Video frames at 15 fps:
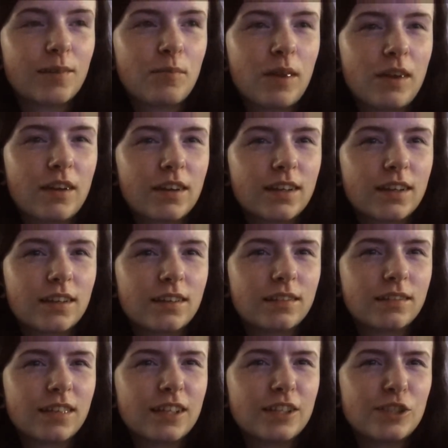
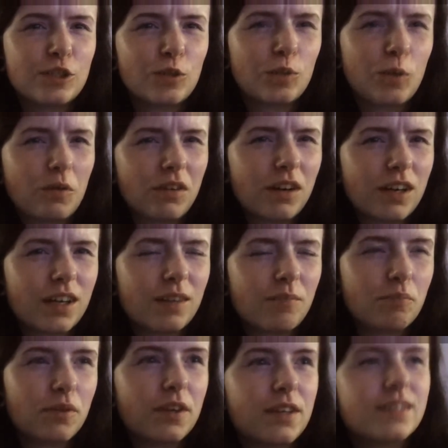American Ninja Warrior,
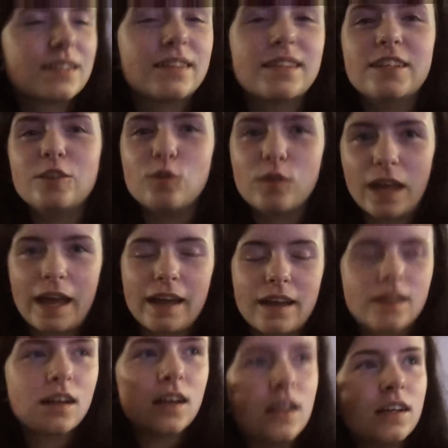but it's in the UK.